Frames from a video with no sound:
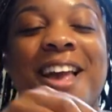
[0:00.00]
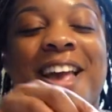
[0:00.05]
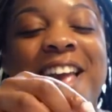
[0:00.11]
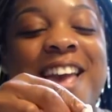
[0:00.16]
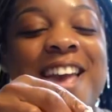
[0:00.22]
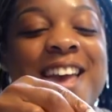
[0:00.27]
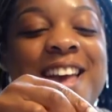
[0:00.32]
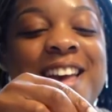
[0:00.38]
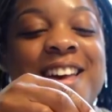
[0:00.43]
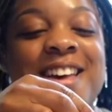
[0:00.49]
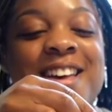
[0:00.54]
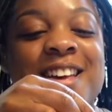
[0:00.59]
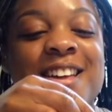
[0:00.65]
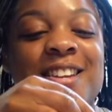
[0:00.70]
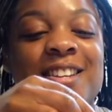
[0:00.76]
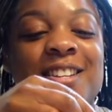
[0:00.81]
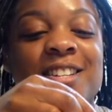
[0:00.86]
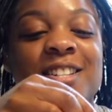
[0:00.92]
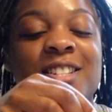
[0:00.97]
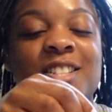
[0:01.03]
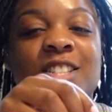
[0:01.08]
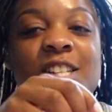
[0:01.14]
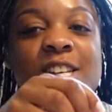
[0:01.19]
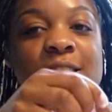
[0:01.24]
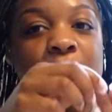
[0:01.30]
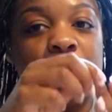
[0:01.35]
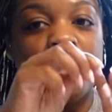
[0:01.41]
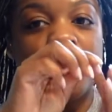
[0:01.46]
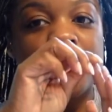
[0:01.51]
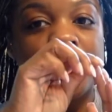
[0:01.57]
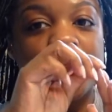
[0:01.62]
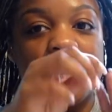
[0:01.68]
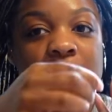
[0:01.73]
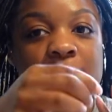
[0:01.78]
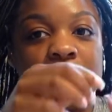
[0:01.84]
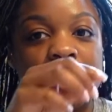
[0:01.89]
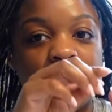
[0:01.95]
And she
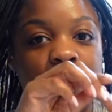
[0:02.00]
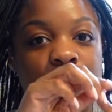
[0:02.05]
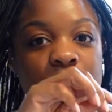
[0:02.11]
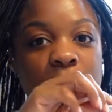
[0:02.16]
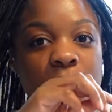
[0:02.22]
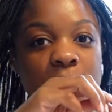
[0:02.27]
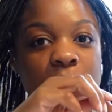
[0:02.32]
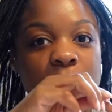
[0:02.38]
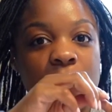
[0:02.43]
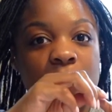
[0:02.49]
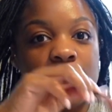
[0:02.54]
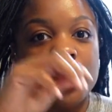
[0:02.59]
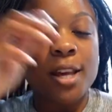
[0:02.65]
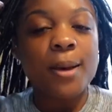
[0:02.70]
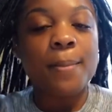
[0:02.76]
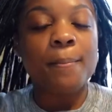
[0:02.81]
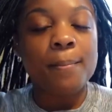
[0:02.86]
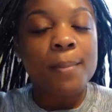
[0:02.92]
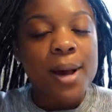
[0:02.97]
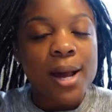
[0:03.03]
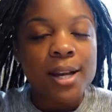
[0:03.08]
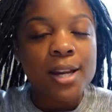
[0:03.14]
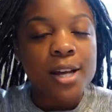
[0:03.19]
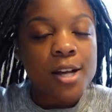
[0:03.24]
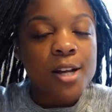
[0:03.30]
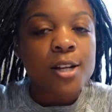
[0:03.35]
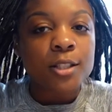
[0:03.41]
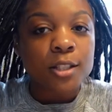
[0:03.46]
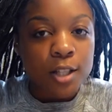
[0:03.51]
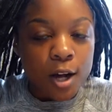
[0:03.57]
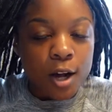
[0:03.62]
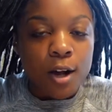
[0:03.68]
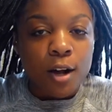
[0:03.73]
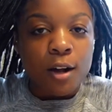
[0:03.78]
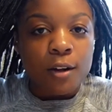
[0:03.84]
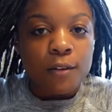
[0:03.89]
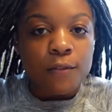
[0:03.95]
proceeds to try to clip my nails
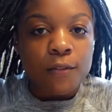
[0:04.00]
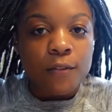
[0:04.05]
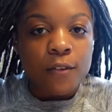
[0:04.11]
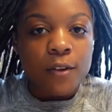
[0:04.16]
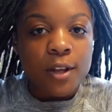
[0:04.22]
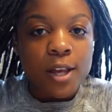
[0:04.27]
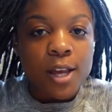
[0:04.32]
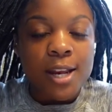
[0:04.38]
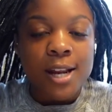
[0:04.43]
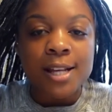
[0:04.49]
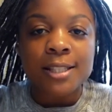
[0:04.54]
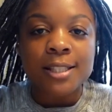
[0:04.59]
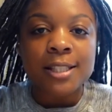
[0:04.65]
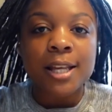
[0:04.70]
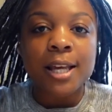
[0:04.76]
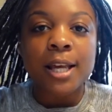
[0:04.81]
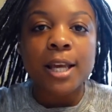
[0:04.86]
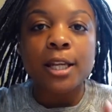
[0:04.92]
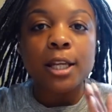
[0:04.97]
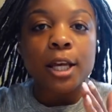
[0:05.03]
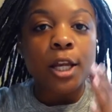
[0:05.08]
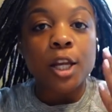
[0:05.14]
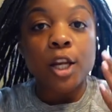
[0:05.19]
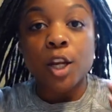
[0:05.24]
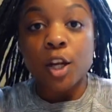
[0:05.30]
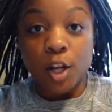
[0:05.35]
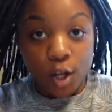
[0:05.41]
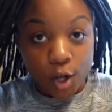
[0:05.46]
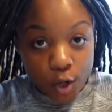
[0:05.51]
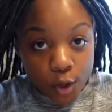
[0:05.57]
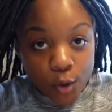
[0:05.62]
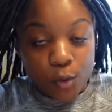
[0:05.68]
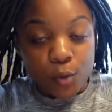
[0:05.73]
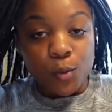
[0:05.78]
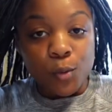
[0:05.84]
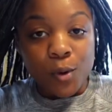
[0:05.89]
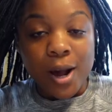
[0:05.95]
off. And I said,
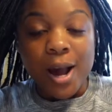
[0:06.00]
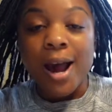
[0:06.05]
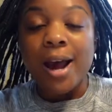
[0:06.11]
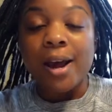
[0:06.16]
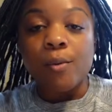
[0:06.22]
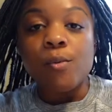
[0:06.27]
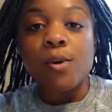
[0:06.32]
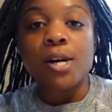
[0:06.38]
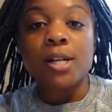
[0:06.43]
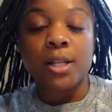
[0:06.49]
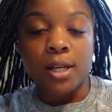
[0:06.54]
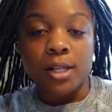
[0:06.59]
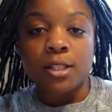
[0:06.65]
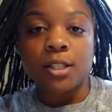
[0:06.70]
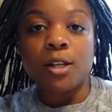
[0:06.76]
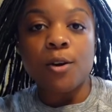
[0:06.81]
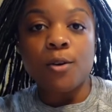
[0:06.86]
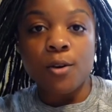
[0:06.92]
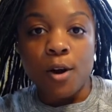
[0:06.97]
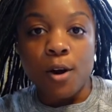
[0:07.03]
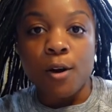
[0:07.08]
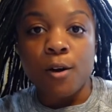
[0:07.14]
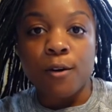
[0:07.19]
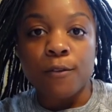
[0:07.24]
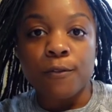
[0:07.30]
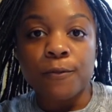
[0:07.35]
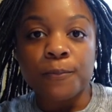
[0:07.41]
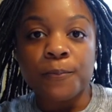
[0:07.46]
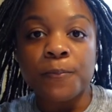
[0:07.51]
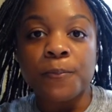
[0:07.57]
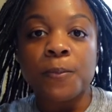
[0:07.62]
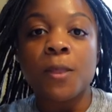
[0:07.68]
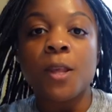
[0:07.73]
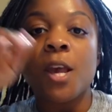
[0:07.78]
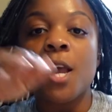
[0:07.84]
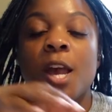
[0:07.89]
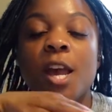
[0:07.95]
No, I want a soak off.
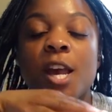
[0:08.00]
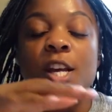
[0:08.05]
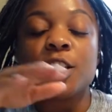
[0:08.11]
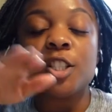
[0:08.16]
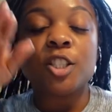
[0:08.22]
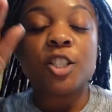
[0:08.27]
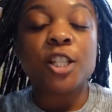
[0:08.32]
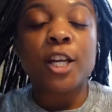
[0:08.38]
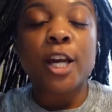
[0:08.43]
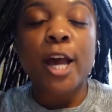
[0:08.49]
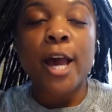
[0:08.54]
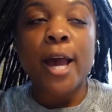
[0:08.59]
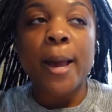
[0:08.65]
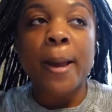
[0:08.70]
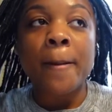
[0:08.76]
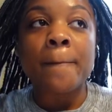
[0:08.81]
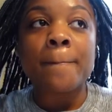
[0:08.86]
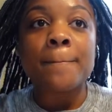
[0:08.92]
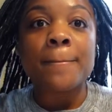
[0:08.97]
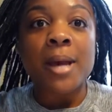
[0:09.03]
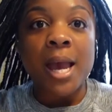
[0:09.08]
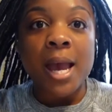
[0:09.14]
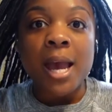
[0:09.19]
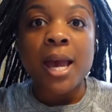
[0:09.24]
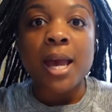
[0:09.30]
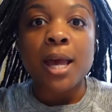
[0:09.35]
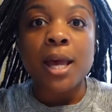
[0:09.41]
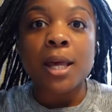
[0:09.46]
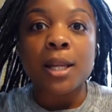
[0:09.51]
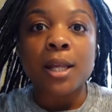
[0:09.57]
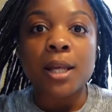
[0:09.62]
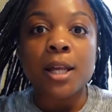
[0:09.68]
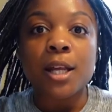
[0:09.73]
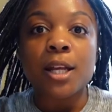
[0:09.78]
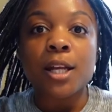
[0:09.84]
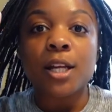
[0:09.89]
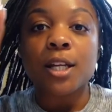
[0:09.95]
And she got mad,
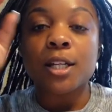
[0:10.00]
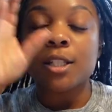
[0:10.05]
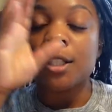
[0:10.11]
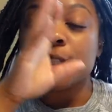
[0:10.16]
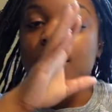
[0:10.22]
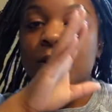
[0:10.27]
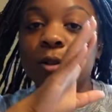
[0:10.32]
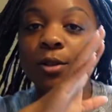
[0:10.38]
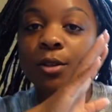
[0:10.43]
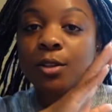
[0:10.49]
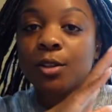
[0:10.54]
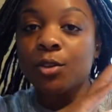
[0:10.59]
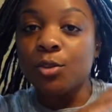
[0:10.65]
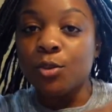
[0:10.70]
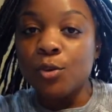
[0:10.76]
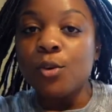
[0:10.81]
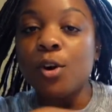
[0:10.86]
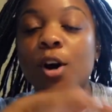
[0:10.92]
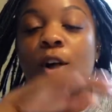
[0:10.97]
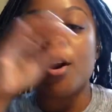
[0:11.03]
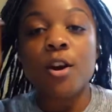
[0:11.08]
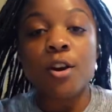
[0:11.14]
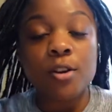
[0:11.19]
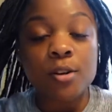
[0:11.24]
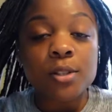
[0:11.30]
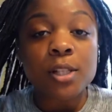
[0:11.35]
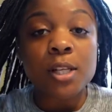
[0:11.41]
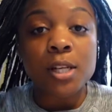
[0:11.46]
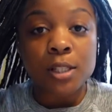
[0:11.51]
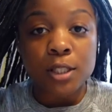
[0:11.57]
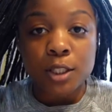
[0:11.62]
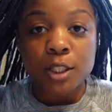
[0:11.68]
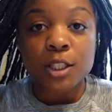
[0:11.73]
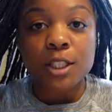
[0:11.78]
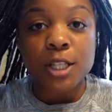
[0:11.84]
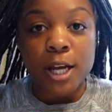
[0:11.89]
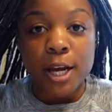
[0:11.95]
threw all her
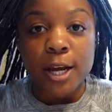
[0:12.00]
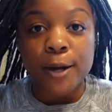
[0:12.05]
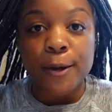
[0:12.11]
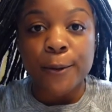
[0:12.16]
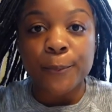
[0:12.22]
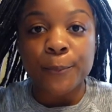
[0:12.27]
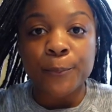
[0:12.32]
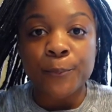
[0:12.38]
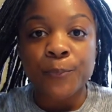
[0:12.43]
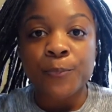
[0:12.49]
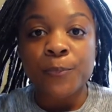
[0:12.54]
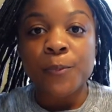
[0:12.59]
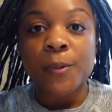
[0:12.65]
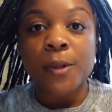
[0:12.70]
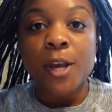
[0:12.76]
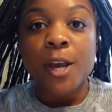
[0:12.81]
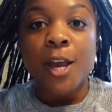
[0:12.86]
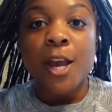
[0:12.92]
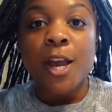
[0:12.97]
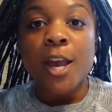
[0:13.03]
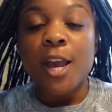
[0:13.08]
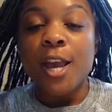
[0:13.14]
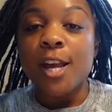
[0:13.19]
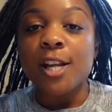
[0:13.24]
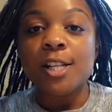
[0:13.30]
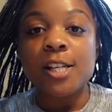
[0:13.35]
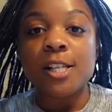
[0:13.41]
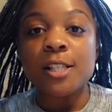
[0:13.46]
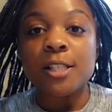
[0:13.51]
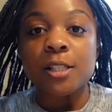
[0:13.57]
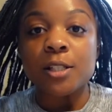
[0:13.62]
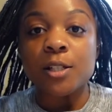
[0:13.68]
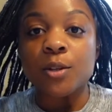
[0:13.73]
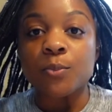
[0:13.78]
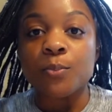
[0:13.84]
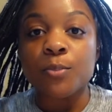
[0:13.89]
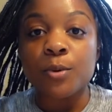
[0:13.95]
utensils down, and just
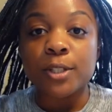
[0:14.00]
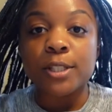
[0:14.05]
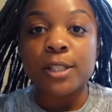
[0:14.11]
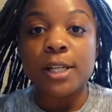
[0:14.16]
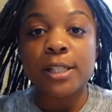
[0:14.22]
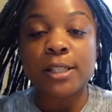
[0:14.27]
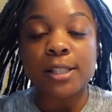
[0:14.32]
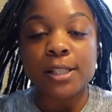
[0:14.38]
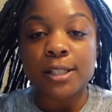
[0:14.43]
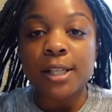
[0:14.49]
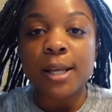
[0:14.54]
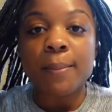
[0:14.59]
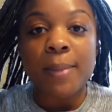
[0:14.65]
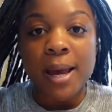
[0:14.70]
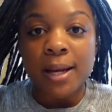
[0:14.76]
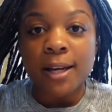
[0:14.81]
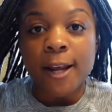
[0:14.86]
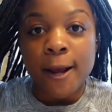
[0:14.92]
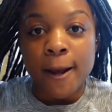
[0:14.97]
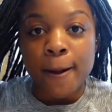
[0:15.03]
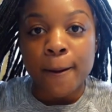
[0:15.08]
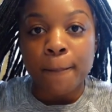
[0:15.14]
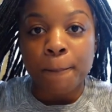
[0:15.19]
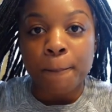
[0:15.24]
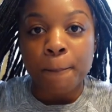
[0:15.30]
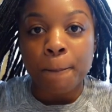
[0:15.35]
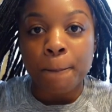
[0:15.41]
proceeds to sit back down.